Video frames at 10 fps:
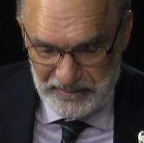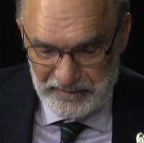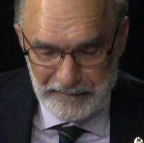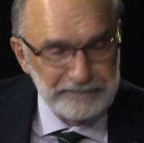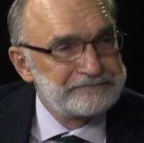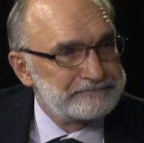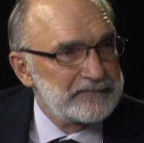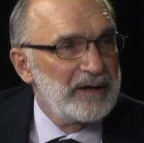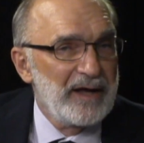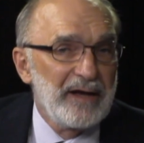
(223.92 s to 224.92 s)
So,
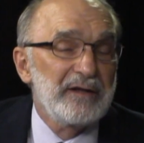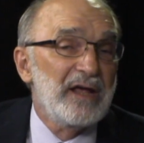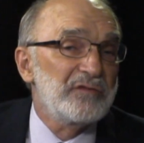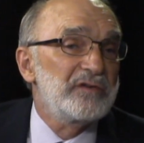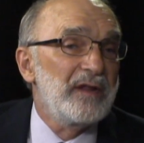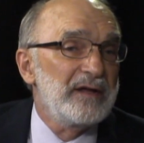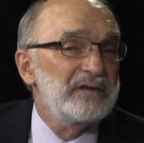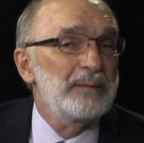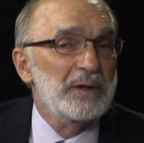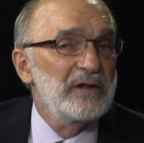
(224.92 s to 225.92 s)
and yes, they
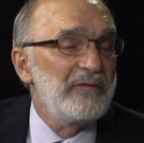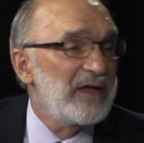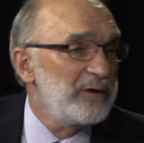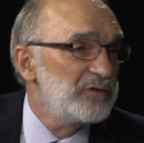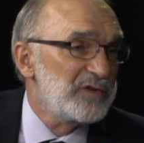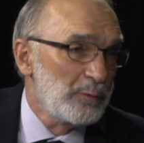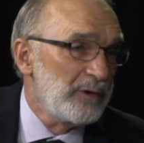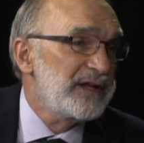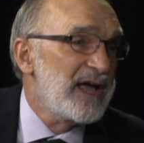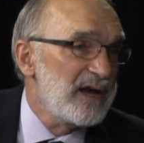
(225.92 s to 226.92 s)
typically use the
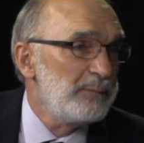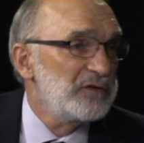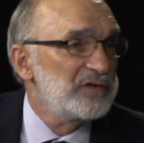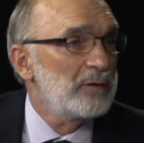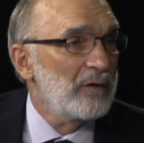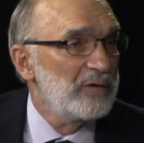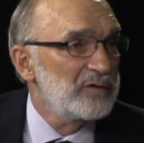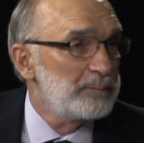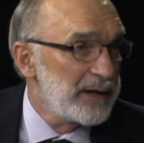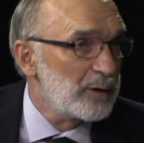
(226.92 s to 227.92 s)
word cannabis in all those
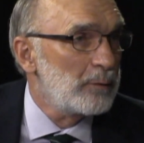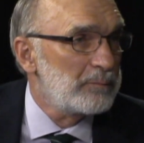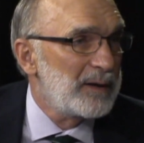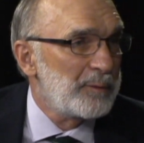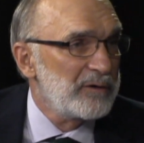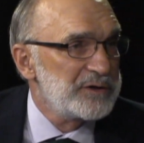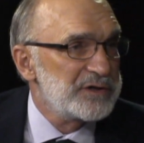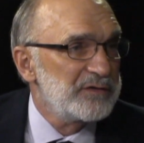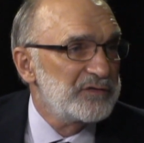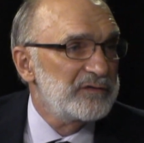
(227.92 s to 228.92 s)
medical
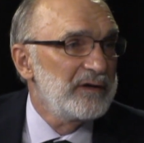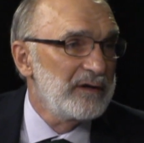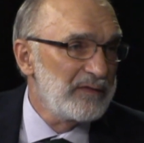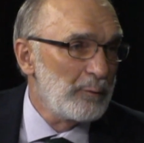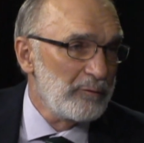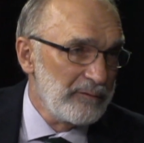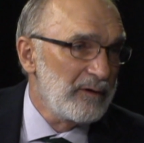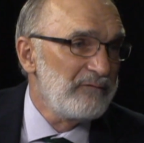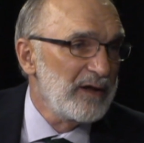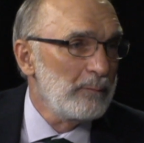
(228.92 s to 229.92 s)
preparations that were
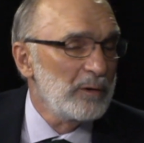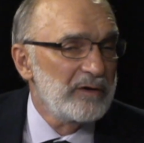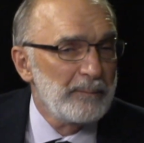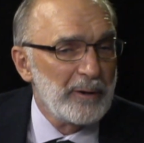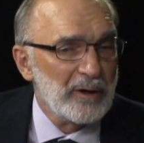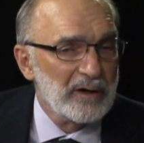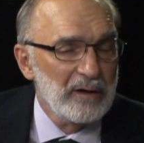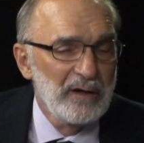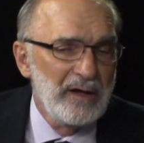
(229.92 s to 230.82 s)
available in America.